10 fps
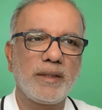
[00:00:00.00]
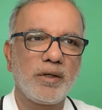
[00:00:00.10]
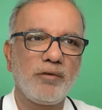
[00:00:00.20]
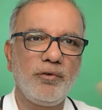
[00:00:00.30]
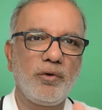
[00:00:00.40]
But
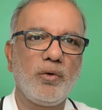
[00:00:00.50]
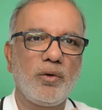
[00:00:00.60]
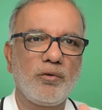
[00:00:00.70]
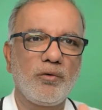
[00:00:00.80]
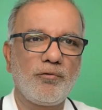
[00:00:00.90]
if you go
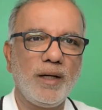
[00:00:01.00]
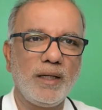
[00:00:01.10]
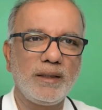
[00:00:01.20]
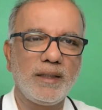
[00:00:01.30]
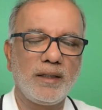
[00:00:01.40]
on
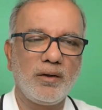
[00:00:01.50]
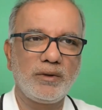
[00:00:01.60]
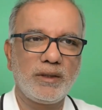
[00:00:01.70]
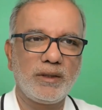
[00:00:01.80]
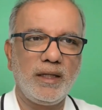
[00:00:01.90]
phrase, then
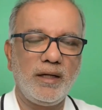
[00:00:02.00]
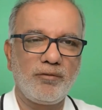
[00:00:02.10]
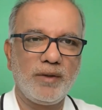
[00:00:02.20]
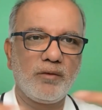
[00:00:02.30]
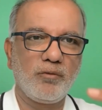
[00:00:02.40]
obviously if
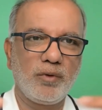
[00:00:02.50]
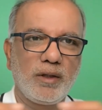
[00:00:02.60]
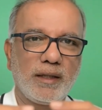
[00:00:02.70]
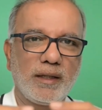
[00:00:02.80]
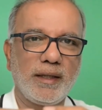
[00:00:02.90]
that word
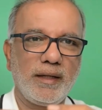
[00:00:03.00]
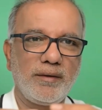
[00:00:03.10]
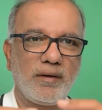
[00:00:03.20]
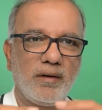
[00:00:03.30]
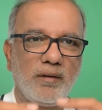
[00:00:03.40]

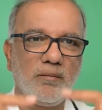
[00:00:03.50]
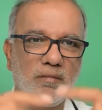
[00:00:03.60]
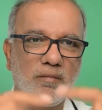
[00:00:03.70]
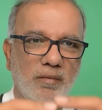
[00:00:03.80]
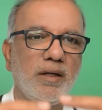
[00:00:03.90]
contains
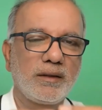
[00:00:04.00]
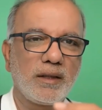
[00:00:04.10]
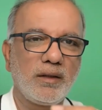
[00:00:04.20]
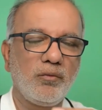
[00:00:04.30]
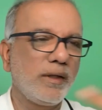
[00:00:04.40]
a
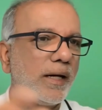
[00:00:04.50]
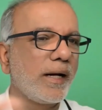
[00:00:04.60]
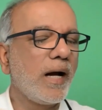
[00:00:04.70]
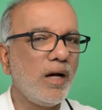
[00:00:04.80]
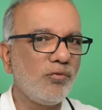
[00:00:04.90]
certain word like
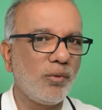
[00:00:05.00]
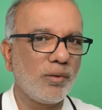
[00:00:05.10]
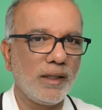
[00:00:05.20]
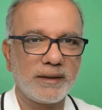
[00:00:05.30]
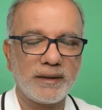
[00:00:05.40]
iPhone,
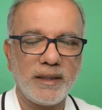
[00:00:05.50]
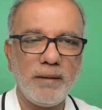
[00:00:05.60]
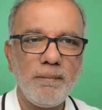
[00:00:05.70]
let's say,